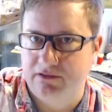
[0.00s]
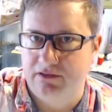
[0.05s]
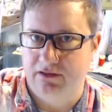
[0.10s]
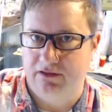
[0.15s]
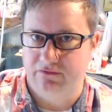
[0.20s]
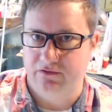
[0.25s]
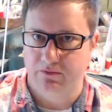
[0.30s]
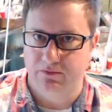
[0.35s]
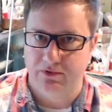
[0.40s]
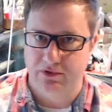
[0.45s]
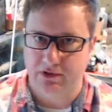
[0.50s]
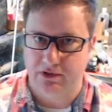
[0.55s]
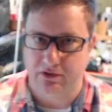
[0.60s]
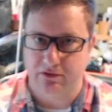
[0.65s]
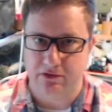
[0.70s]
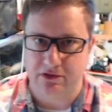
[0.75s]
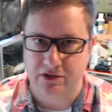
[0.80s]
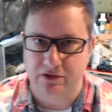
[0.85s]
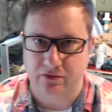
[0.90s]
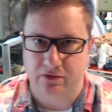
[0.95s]
if you put it
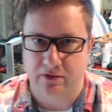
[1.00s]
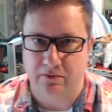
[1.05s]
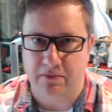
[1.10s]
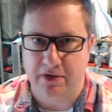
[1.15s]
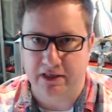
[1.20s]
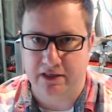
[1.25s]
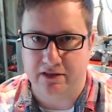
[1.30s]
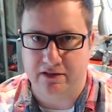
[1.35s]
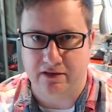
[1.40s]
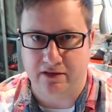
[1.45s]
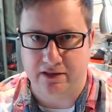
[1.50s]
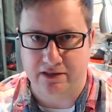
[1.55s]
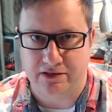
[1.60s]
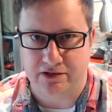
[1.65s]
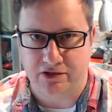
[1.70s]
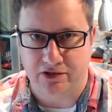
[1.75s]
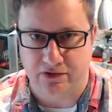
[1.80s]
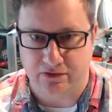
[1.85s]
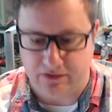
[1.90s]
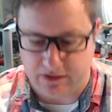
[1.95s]
onto a mechanised
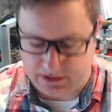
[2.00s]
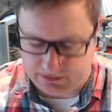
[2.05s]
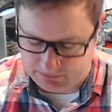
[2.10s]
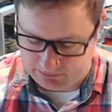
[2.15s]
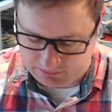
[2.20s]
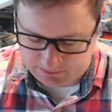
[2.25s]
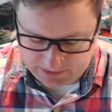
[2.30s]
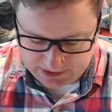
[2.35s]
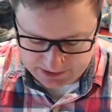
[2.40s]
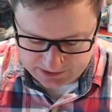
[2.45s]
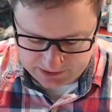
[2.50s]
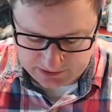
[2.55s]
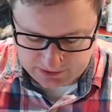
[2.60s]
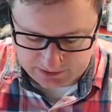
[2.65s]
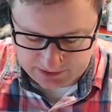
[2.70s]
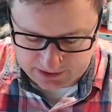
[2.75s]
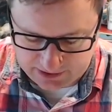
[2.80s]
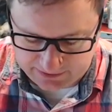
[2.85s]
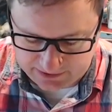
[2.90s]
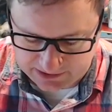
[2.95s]
unit, it's not
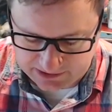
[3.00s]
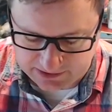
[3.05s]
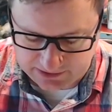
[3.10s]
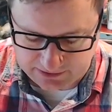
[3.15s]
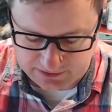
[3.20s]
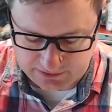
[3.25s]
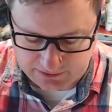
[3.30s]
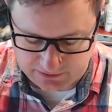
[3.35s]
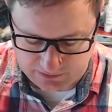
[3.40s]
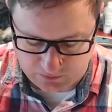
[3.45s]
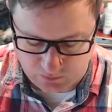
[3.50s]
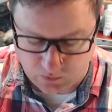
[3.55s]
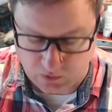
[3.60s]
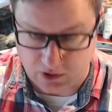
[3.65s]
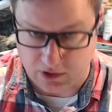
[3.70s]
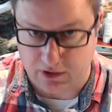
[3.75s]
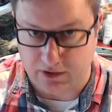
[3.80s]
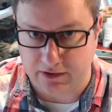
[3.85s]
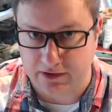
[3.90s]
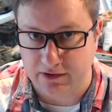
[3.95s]
going to
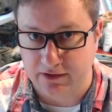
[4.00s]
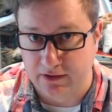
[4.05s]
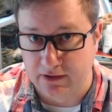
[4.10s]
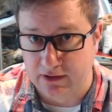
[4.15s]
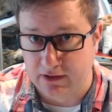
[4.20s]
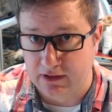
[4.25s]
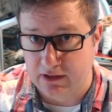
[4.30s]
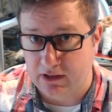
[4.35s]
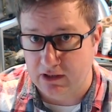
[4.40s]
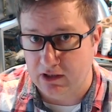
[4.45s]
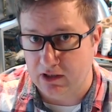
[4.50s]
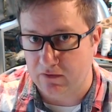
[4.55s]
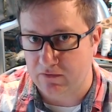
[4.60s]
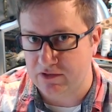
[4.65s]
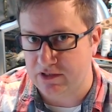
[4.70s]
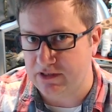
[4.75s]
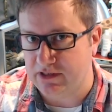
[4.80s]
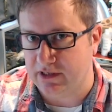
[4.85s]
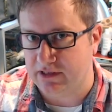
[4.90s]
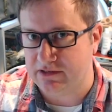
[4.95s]
work.
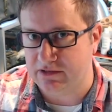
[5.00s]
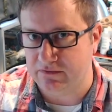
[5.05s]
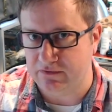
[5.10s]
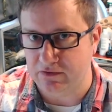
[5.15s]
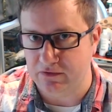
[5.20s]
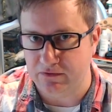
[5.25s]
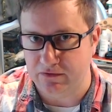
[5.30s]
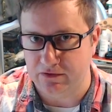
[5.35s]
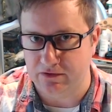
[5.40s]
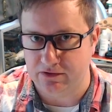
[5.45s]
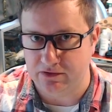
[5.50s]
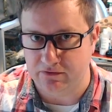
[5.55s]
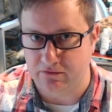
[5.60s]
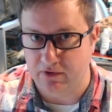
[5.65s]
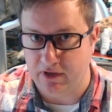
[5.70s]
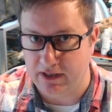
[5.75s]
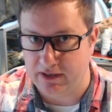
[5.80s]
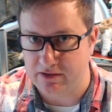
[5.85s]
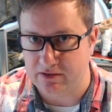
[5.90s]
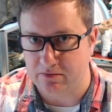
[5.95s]
Obviously that's if you've used the
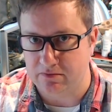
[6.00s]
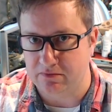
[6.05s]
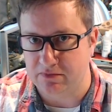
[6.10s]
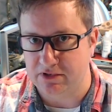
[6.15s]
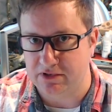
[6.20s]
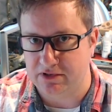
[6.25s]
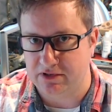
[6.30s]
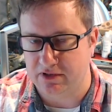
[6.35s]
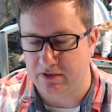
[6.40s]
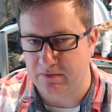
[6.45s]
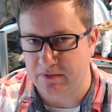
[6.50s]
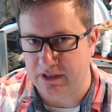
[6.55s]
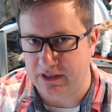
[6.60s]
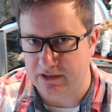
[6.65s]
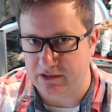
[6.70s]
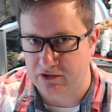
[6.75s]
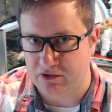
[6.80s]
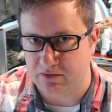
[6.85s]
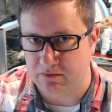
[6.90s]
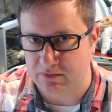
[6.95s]
random
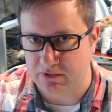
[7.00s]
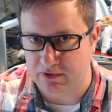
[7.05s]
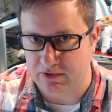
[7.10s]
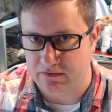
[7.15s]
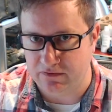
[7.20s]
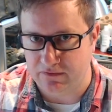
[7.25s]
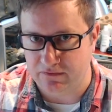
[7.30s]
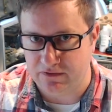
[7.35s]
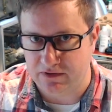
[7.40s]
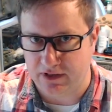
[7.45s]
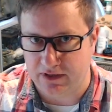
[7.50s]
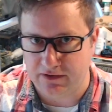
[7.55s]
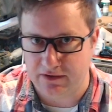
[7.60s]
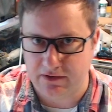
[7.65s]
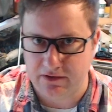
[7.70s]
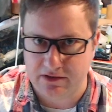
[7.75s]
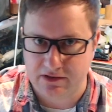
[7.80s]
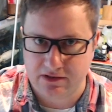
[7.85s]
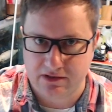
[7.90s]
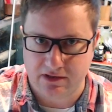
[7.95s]
determination, but if you've done the
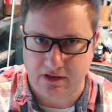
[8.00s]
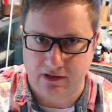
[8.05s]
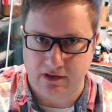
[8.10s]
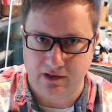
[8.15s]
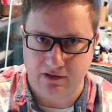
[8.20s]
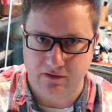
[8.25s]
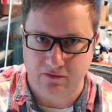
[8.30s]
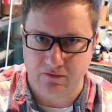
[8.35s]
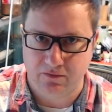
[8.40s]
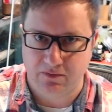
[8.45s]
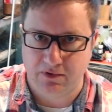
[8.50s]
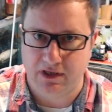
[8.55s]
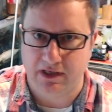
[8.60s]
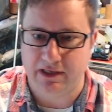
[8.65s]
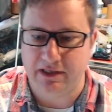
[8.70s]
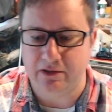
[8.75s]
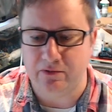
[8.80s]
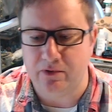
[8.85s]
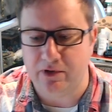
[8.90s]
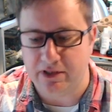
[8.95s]
style of
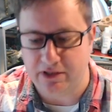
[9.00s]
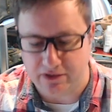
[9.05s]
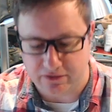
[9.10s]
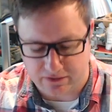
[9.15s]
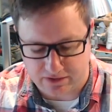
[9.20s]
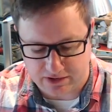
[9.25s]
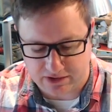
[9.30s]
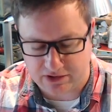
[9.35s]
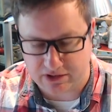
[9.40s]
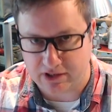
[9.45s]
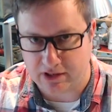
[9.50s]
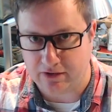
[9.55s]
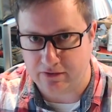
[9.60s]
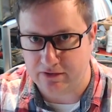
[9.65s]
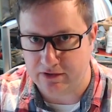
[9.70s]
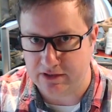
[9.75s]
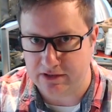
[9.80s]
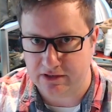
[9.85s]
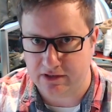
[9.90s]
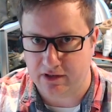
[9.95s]
play where you dish out
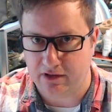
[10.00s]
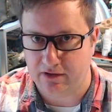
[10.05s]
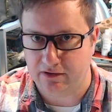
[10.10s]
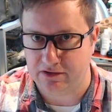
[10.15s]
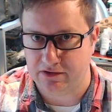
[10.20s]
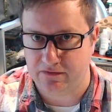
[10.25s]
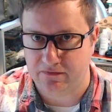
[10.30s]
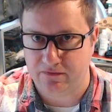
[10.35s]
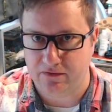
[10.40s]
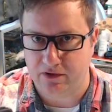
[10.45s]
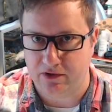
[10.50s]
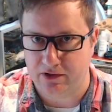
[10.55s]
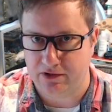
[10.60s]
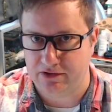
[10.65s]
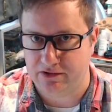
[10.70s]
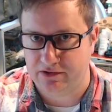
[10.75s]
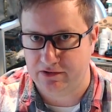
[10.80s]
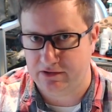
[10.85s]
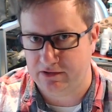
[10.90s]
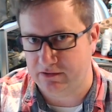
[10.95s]
these cards
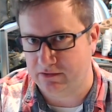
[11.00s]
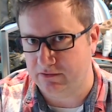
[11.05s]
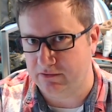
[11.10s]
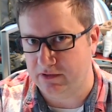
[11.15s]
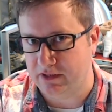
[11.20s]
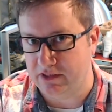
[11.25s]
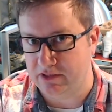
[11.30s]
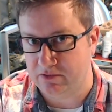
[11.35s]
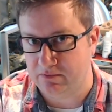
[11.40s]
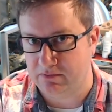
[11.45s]
first to each